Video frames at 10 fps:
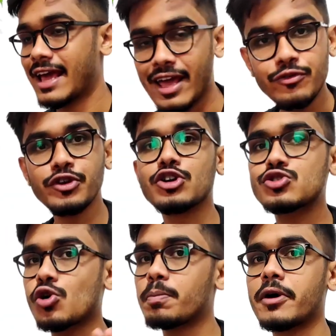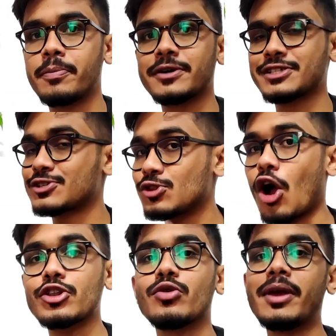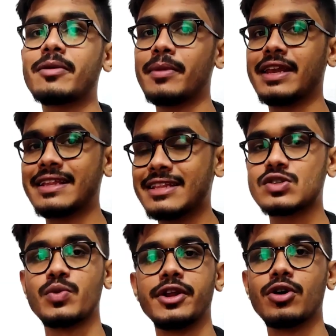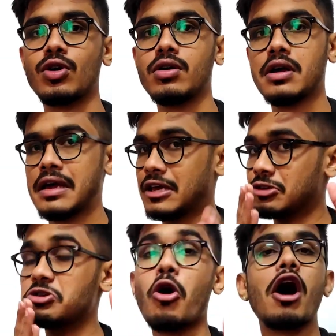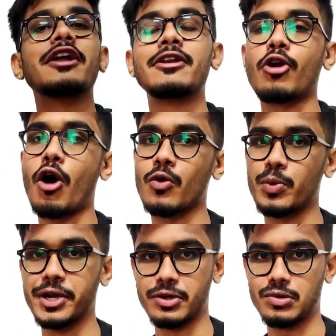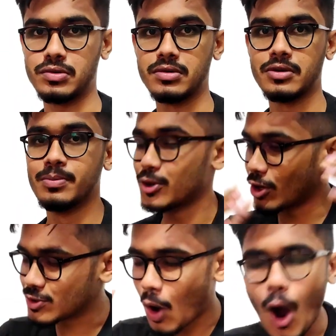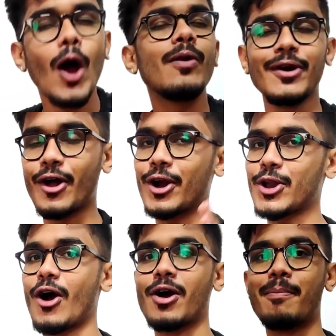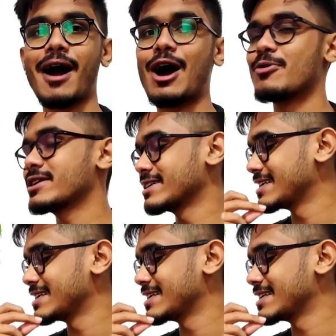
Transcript: If your sole purpose is not to make money in this video, you are in wrong video. Because all we're gonna talk about